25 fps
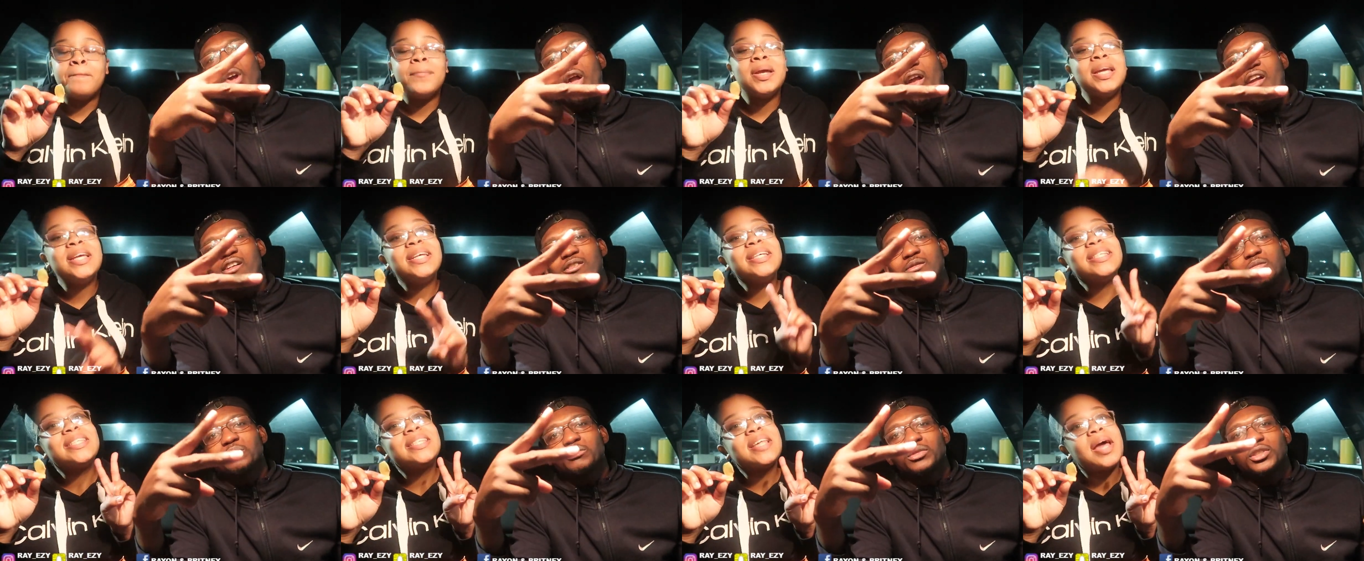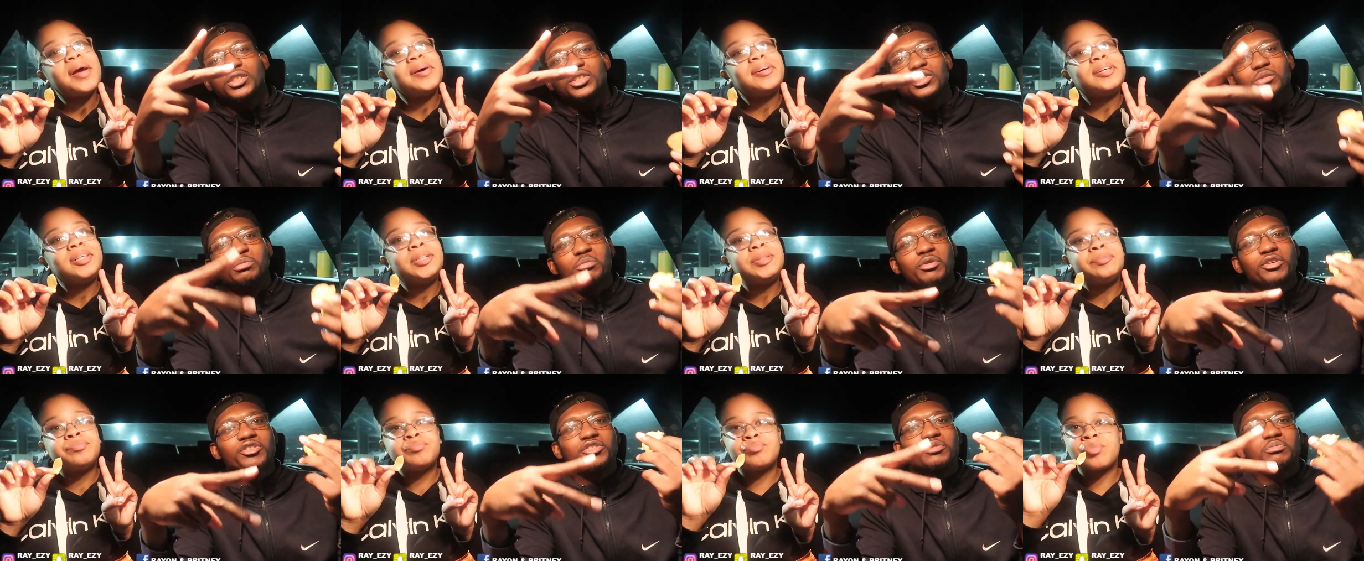Speaker 1: Peace. Peace,
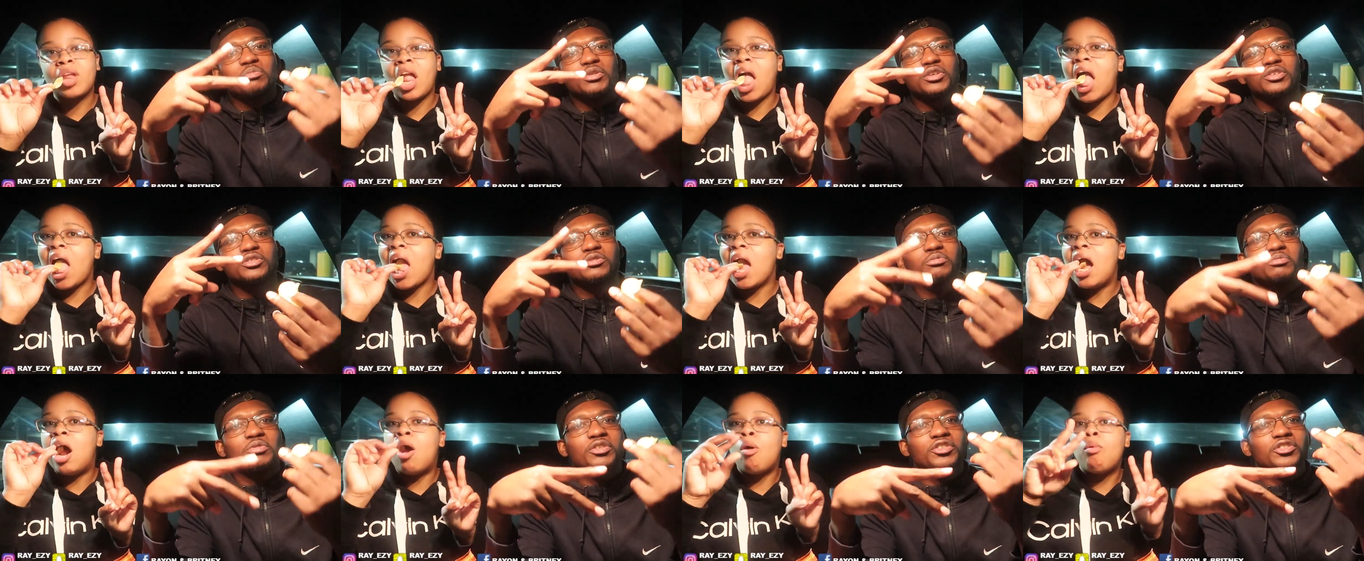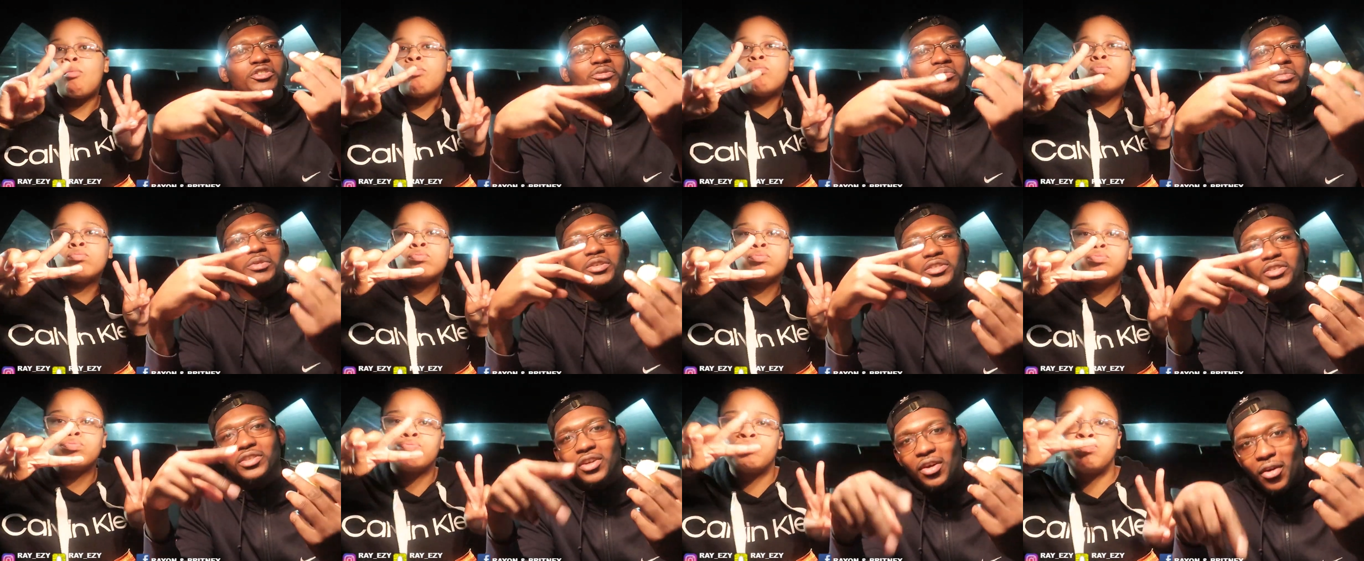peace, peace, peace,
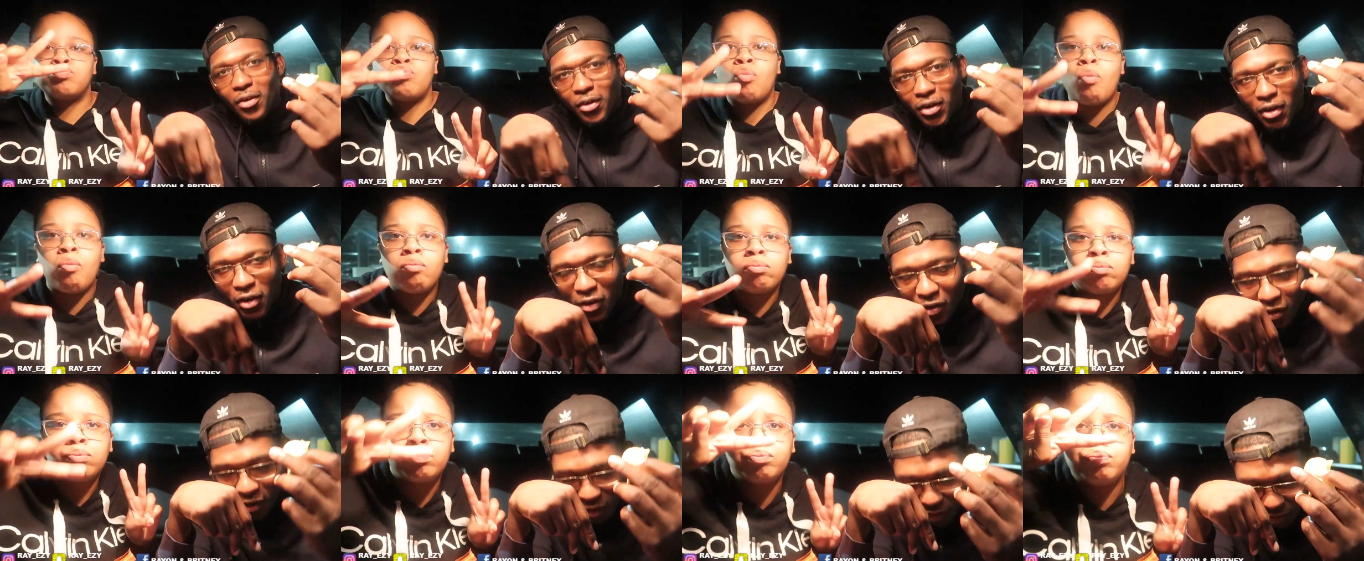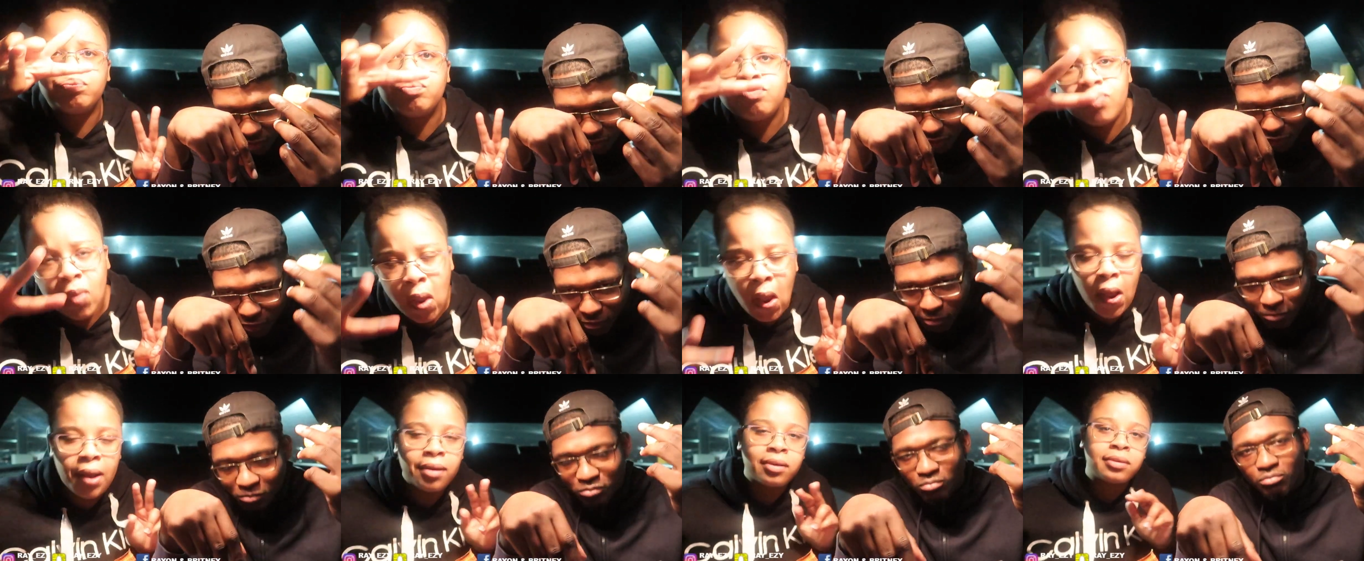peace. Hold on, hold
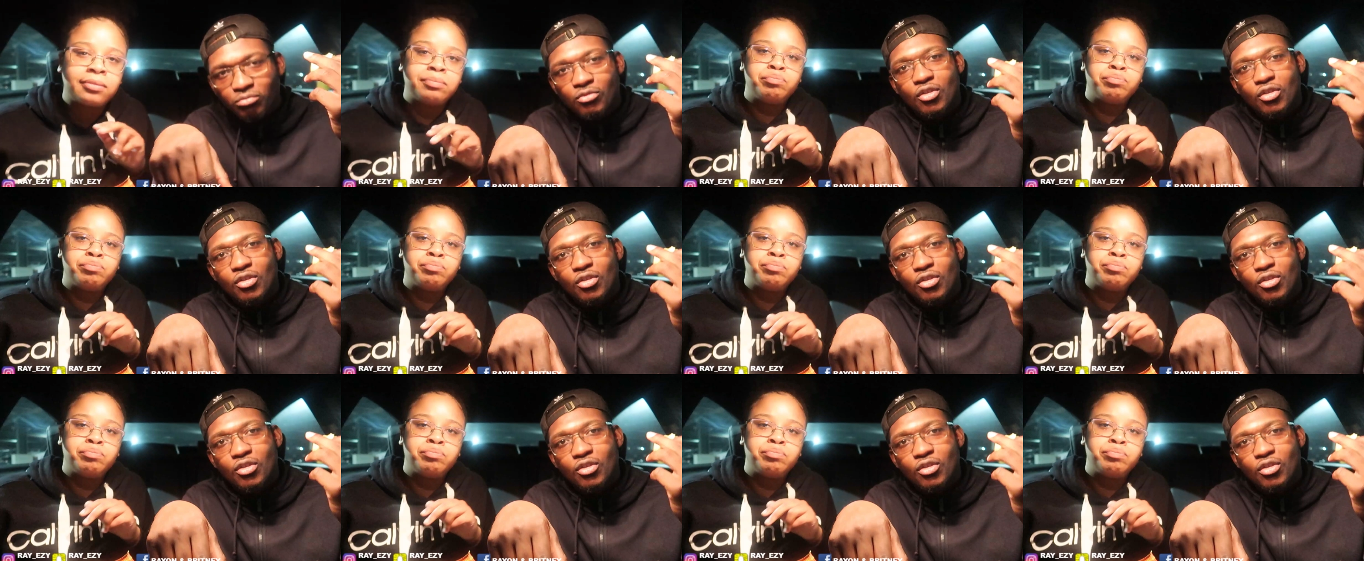on.